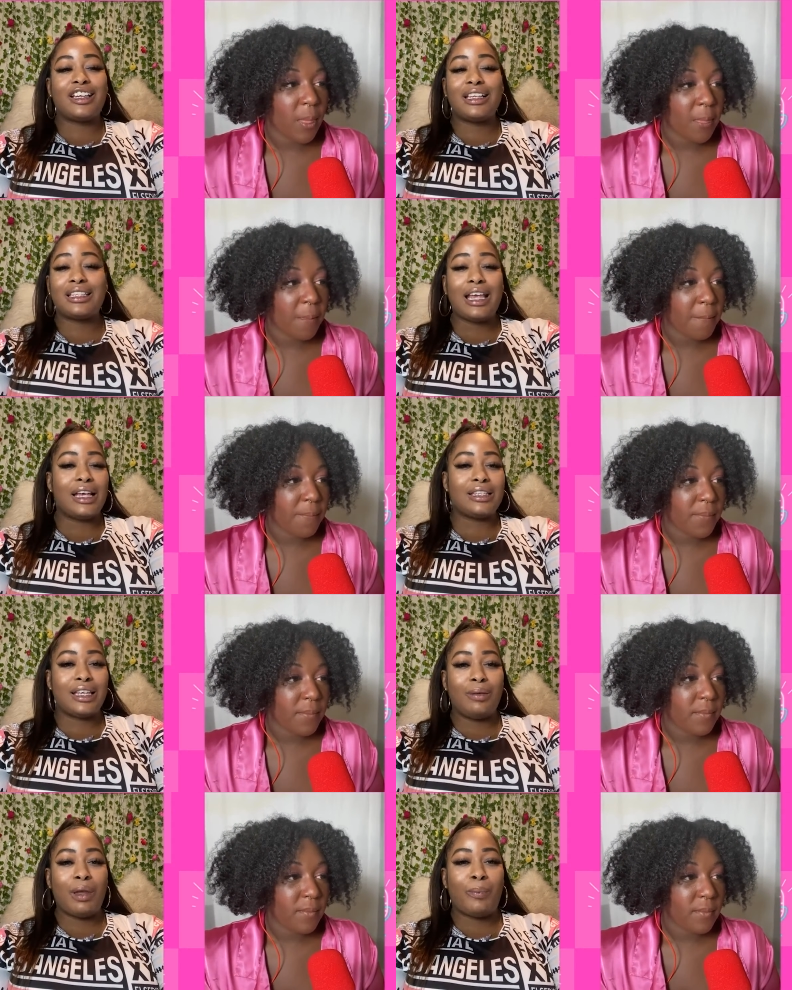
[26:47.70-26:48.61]
Speaker 1: stayed
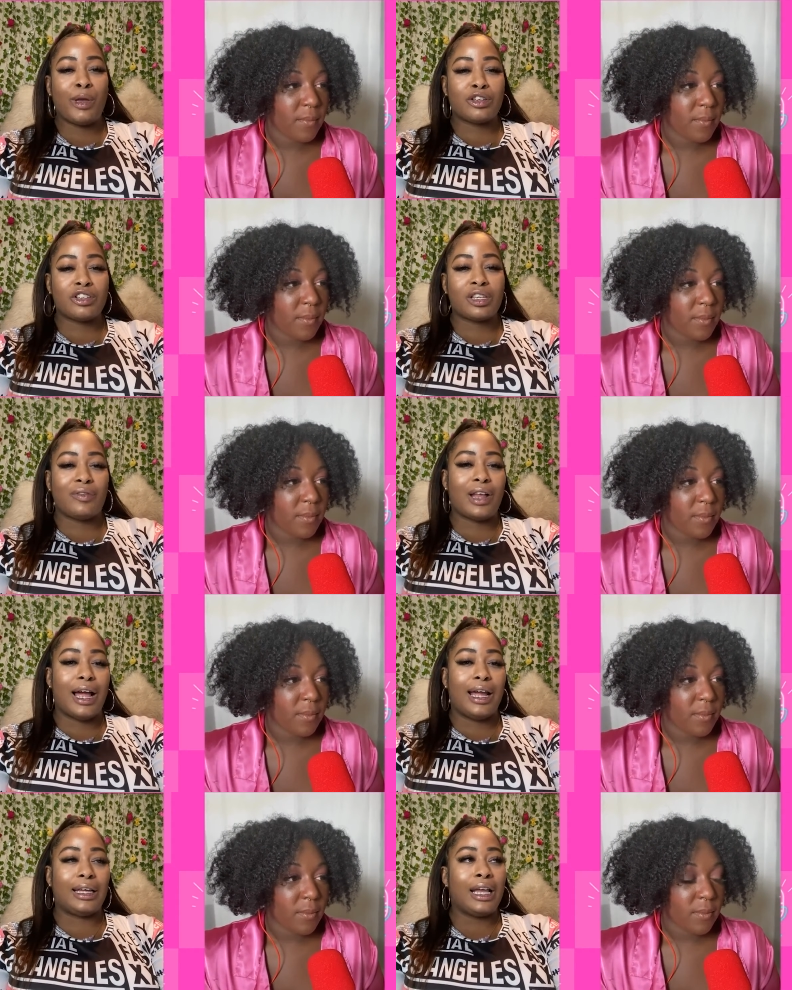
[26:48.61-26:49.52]
sending me pictures of,
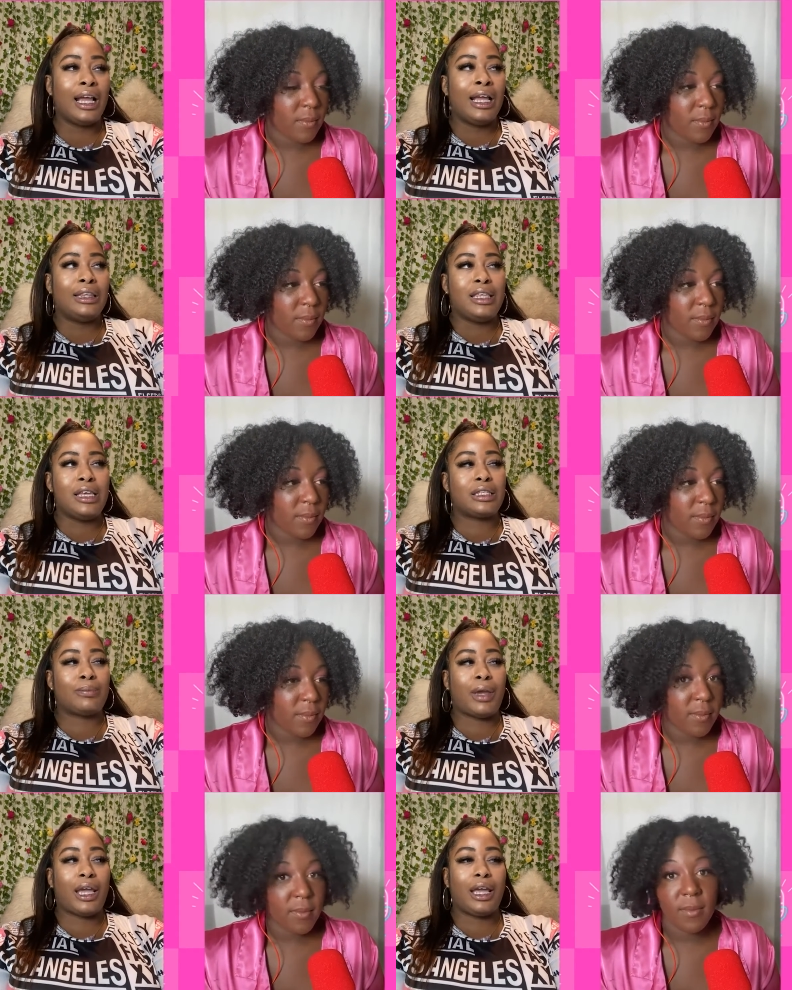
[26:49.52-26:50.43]
like, this
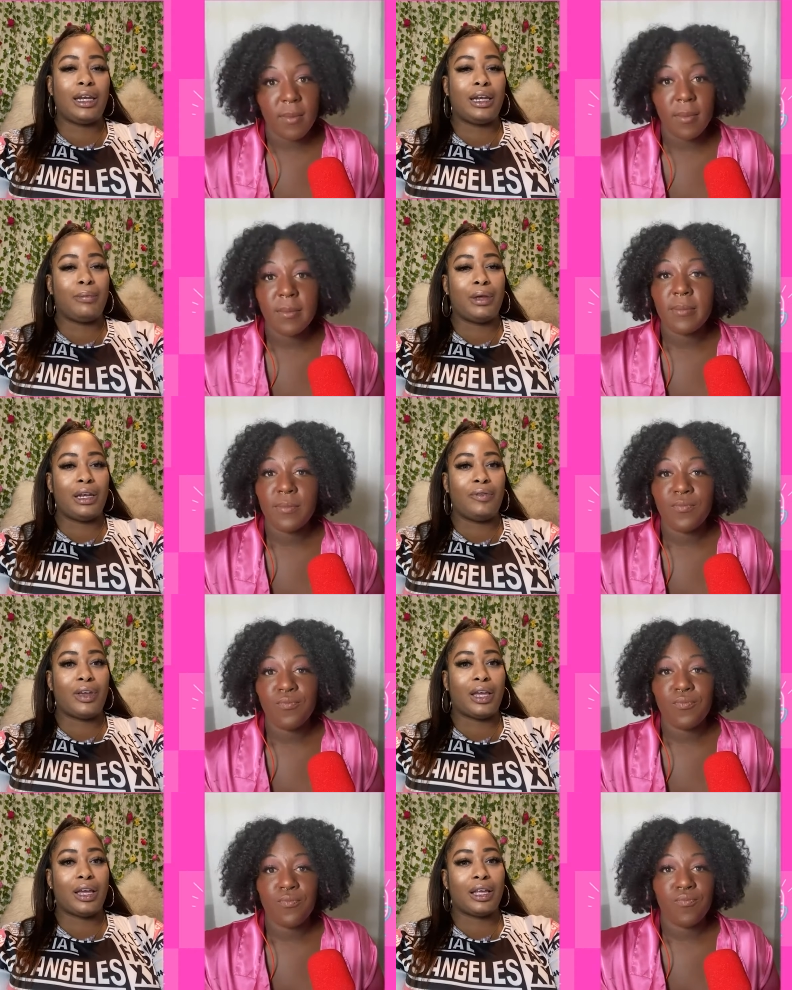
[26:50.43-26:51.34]
man in a
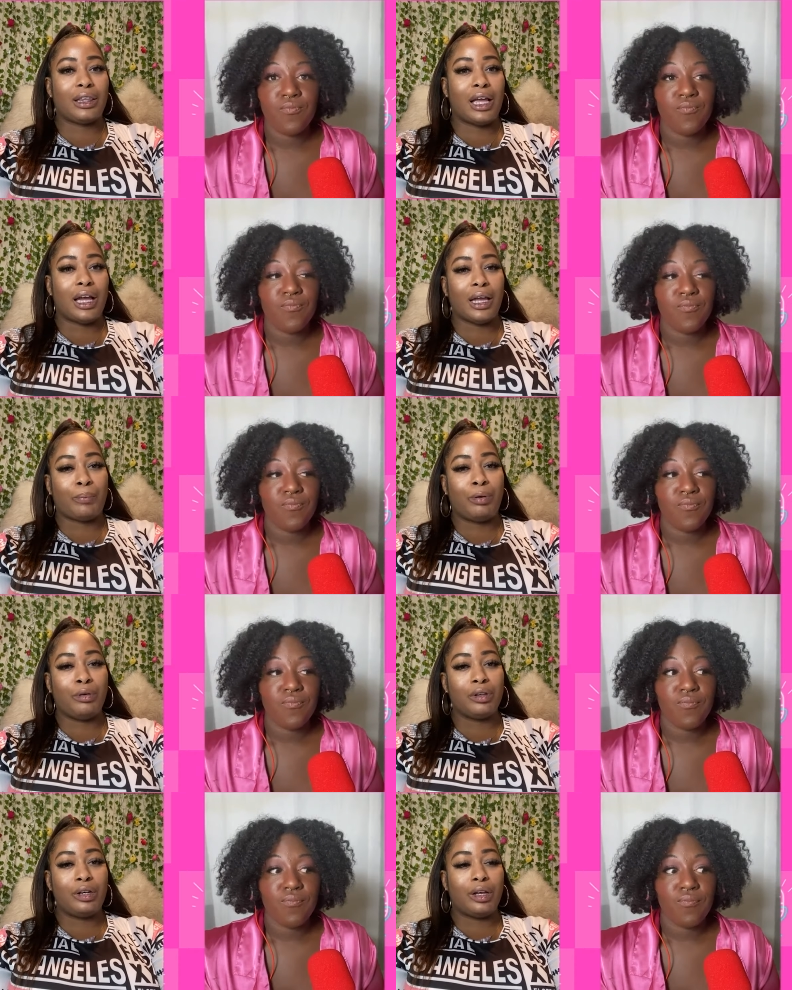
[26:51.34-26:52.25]
minivan, like,
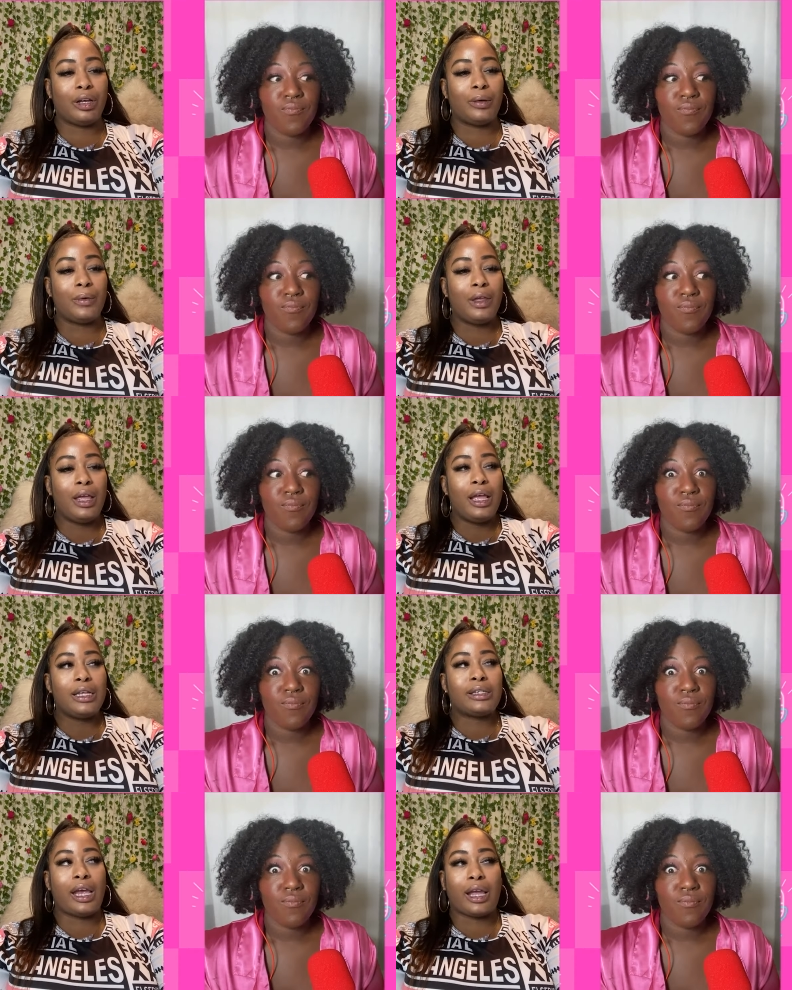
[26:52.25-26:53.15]
pulling up,
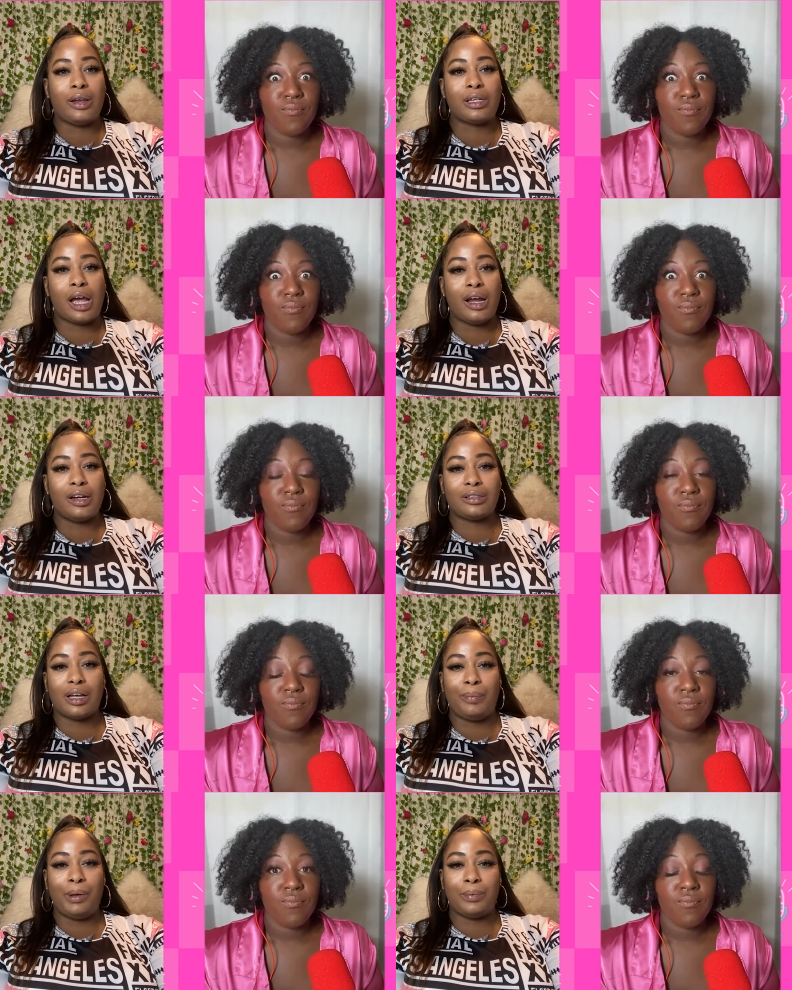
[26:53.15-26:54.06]
taking tires
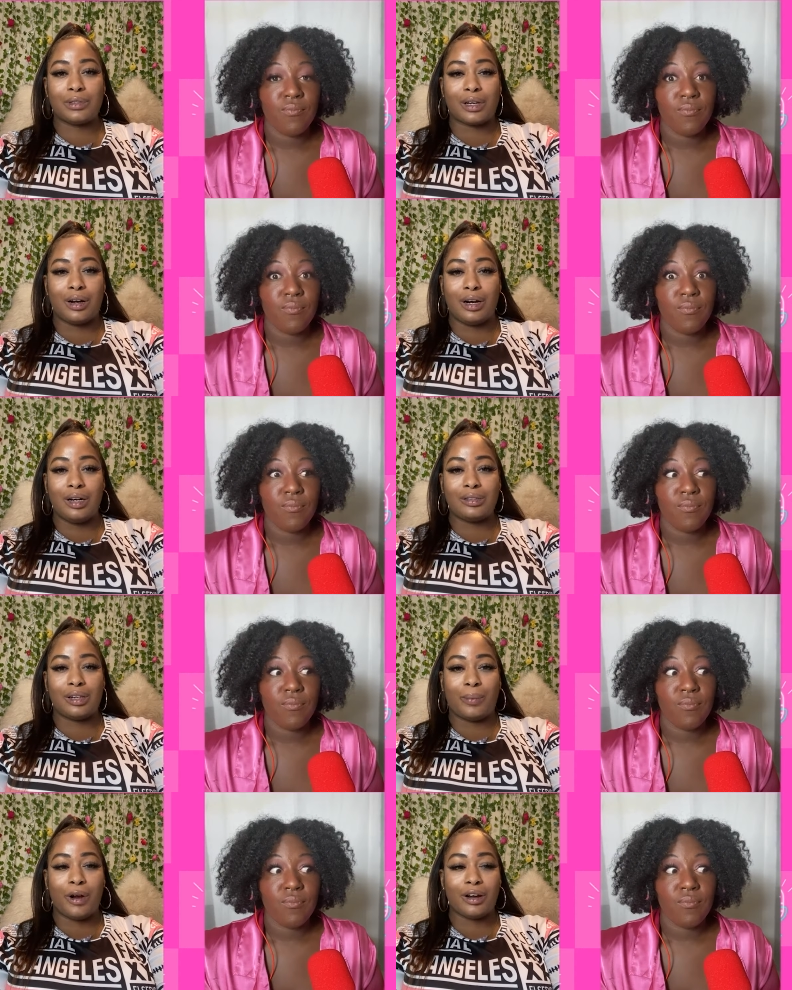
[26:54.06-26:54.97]
off people's cars in the
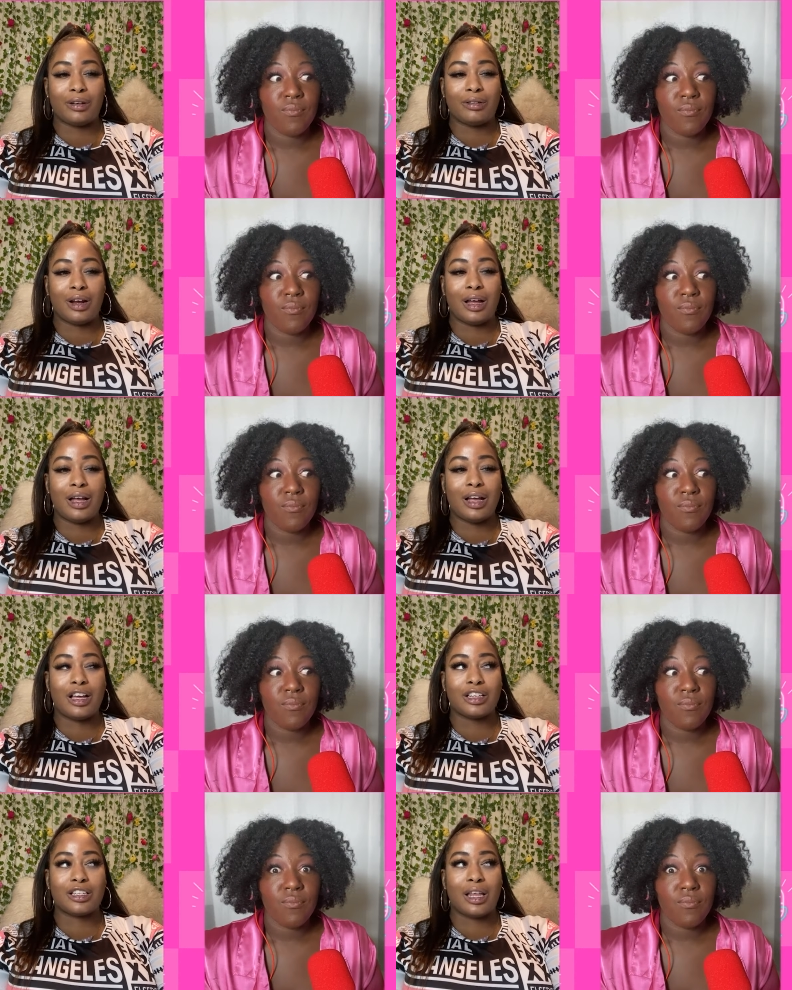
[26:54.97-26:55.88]
parking
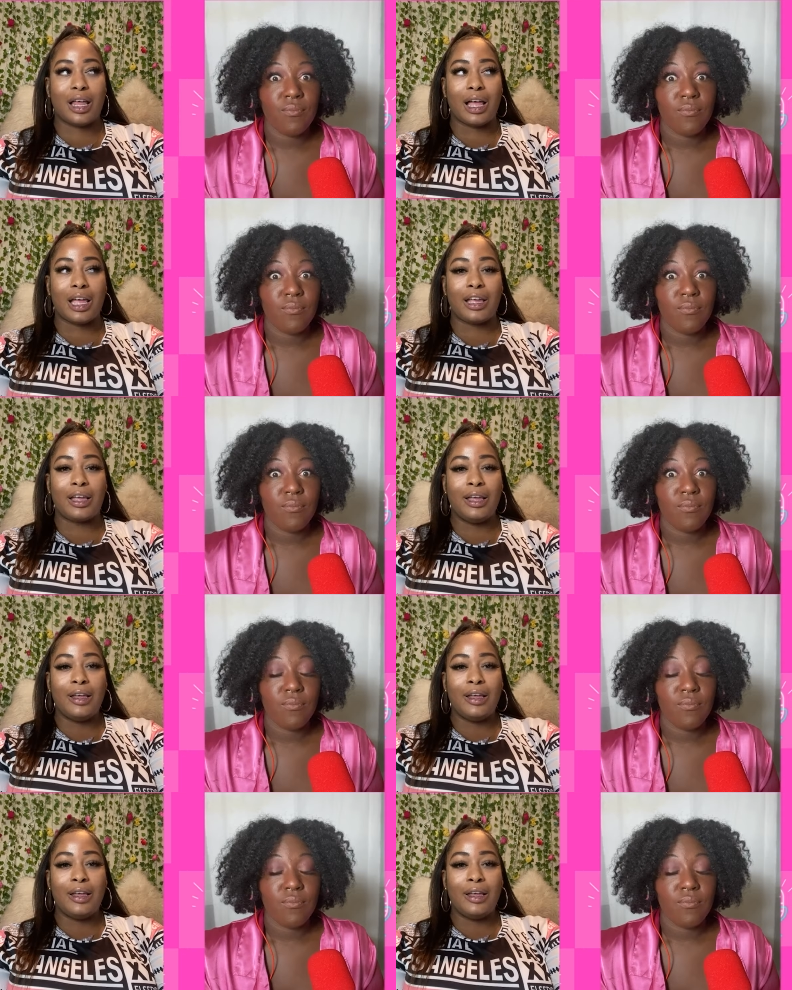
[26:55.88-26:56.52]
garage, like,